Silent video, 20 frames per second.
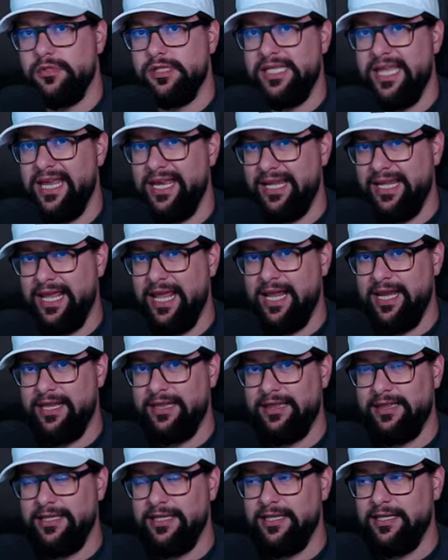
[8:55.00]

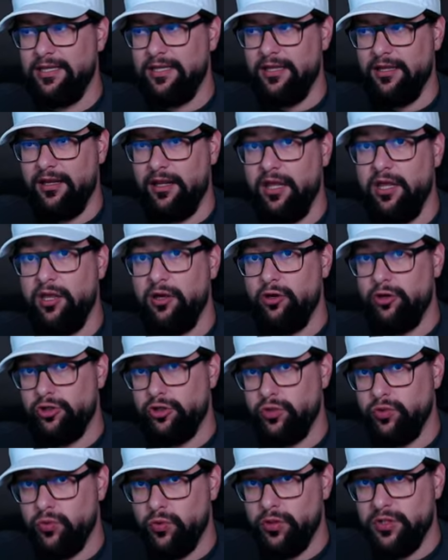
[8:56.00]
dedicatedly geared
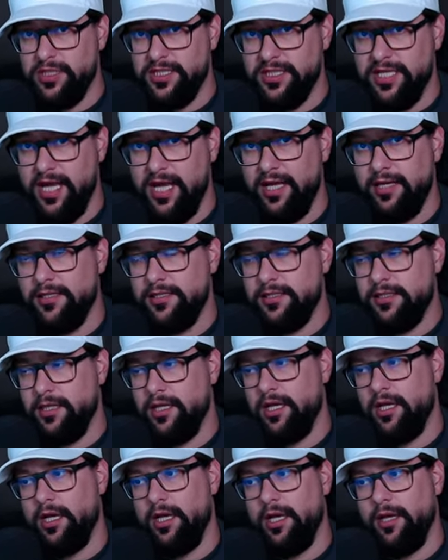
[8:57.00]
towards that,
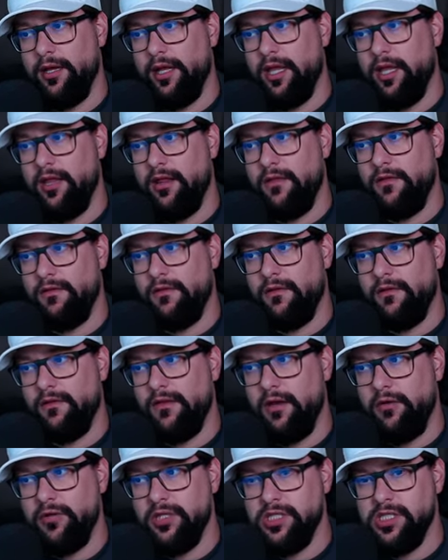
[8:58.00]
uh, and
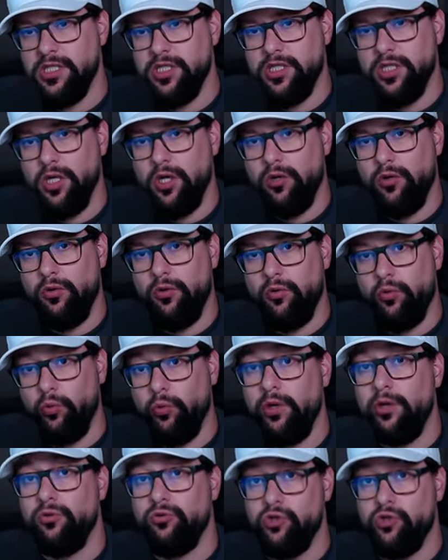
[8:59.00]
there is no real